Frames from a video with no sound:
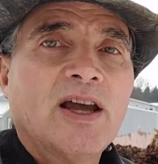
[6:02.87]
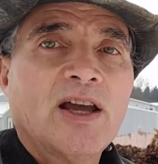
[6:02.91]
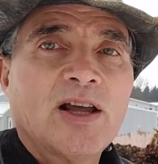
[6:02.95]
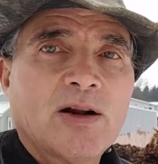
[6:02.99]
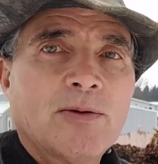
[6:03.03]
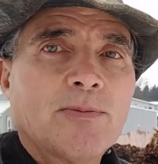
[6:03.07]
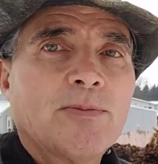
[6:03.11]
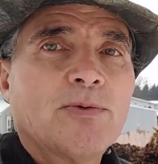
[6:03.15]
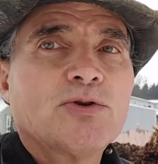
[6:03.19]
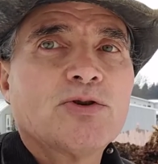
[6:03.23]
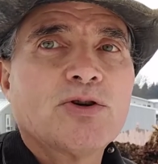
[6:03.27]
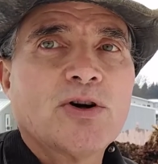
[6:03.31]

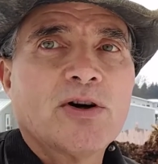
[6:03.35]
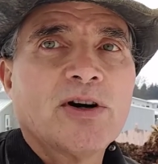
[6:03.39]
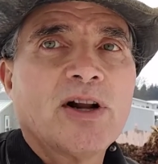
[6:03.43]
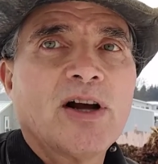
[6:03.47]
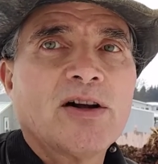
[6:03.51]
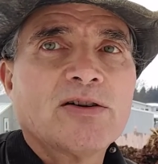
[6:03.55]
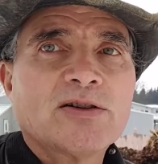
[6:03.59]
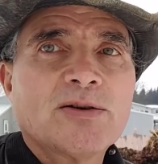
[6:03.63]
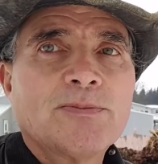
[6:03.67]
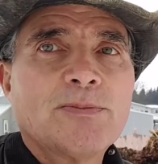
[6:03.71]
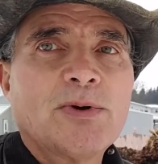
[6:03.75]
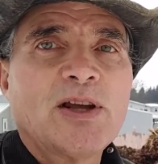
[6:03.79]
it'll turn
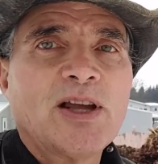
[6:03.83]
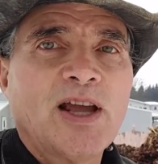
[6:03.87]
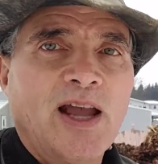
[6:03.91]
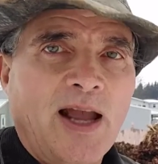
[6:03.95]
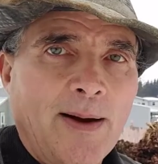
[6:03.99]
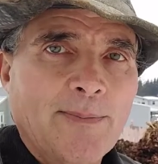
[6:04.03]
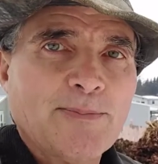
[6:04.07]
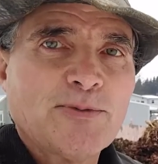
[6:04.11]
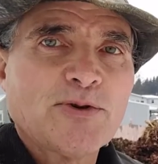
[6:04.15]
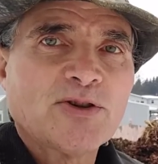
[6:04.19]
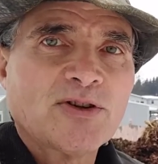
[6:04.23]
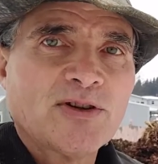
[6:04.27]
out to be
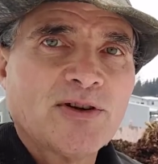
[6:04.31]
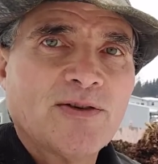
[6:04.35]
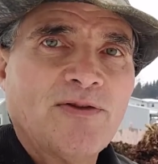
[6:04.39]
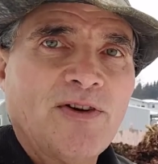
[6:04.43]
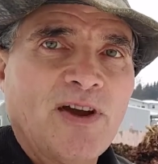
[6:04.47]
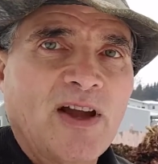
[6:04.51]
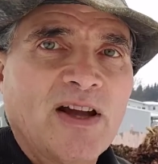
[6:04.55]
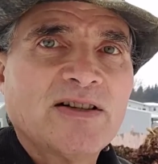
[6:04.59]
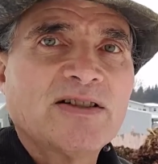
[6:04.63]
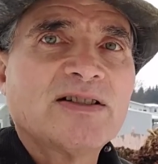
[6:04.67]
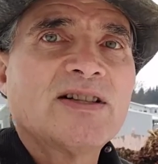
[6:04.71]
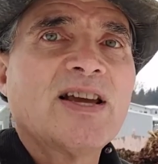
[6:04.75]
absolutely
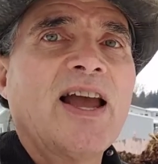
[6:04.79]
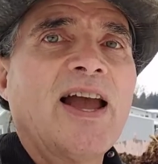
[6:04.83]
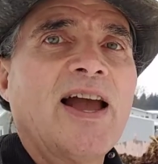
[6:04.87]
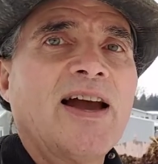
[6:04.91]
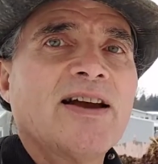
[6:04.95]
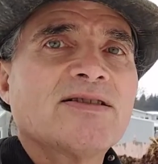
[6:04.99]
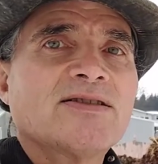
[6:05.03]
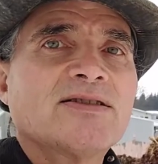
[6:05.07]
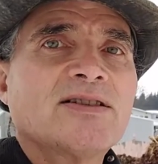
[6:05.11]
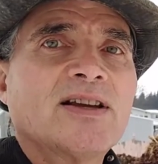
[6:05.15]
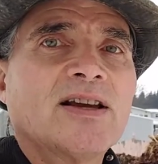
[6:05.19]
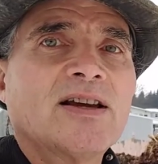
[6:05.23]

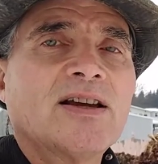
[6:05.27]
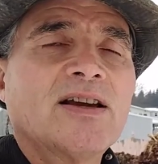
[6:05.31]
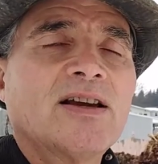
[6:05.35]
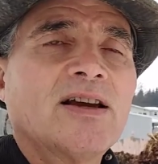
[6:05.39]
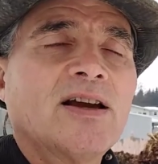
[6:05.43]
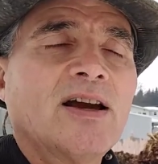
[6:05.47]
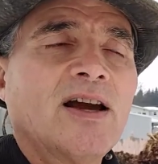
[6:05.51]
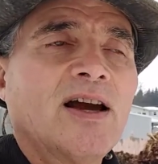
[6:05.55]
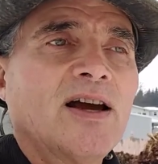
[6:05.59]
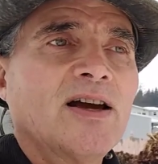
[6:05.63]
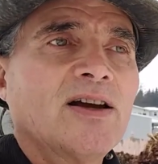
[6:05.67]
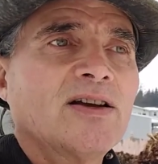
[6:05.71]
fantastic
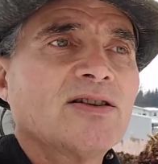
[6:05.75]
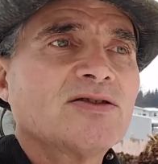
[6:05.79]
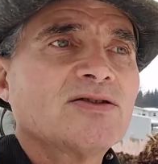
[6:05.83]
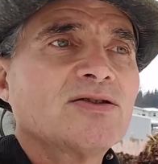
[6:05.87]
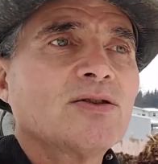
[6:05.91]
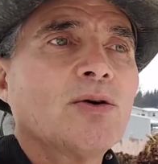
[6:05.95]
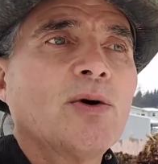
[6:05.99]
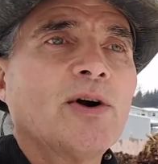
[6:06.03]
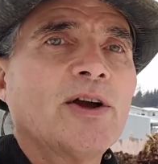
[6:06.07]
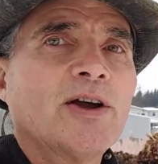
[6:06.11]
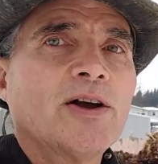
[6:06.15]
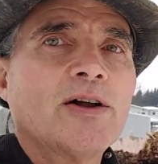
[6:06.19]
uh,
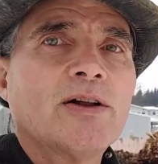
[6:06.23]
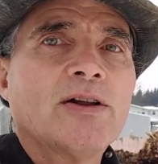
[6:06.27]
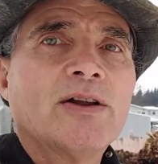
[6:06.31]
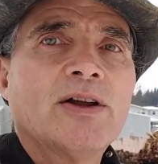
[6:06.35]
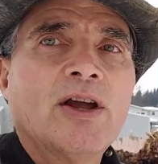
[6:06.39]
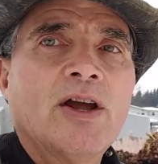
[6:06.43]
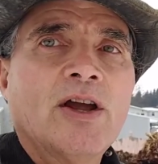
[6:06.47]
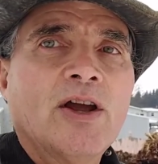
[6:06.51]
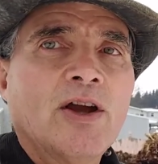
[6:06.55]
soil.